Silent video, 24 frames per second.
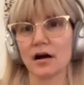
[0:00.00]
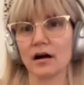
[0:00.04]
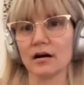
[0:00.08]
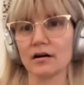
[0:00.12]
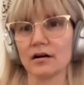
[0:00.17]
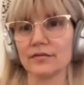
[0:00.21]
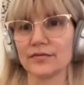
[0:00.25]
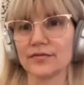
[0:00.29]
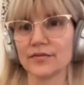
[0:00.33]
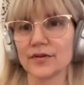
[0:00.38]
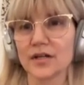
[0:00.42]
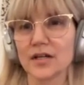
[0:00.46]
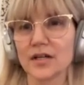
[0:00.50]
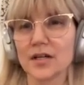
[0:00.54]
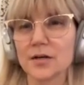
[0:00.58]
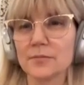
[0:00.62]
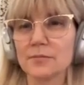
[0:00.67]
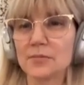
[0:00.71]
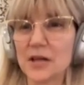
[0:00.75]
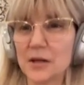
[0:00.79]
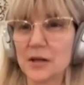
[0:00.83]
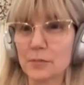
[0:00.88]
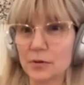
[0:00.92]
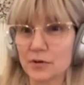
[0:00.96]
of
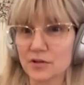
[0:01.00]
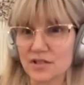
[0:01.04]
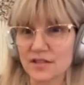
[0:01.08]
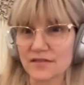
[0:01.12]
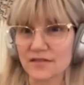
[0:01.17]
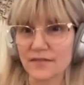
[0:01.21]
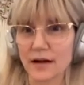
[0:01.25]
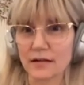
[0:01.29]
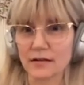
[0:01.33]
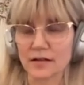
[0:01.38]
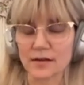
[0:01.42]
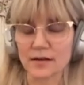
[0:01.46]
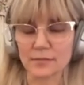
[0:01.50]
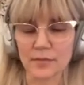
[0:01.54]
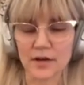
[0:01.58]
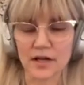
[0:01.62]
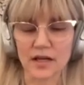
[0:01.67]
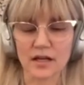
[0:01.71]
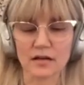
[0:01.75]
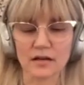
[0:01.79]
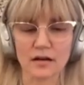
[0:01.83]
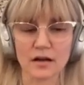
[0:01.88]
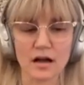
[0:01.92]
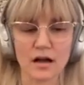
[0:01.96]
people
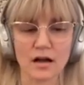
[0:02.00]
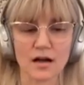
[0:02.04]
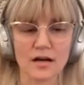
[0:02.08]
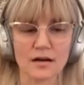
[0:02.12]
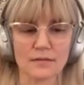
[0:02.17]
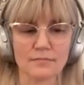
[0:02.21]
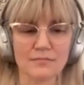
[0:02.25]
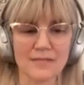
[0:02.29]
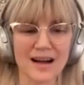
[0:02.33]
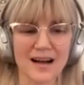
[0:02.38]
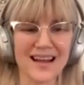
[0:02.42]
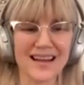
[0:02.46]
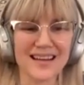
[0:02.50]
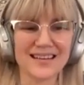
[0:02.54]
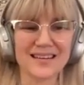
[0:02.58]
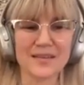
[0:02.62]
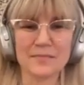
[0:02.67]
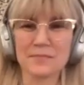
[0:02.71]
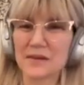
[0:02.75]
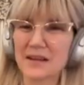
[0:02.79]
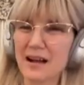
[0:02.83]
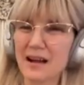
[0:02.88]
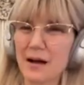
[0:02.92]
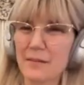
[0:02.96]
development. Um, I
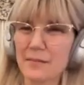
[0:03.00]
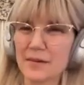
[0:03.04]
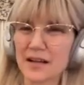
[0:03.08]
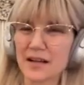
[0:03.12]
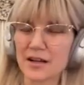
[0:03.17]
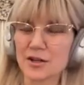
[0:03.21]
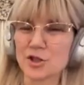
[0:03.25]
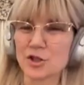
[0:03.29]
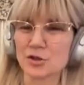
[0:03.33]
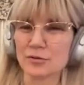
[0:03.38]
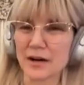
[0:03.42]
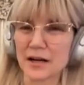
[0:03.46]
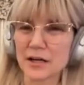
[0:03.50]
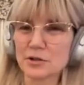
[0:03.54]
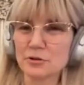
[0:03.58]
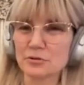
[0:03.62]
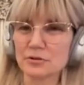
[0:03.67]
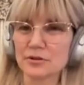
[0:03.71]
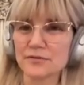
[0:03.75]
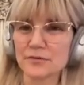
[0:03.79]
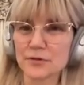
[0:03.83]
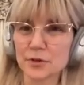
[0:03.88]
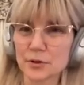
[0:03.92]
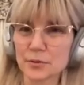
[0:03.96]
ended up becoming a
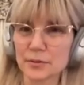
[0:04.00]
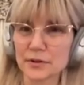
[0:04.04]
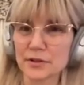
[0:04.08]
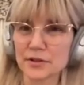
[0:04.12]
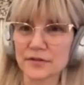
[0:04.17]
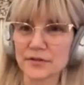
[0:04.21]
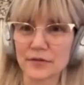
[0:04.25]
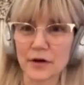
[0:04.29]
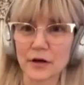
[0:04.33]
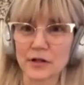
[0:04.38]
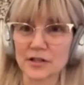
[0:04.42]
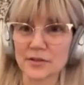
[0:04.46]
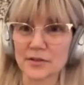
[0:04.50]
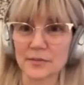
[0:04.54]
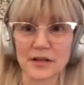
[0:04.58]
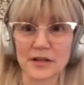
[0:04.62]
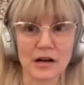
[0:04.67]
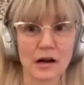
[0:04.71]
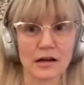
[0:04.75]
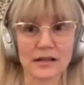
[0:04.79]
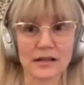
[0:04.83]
director of career development.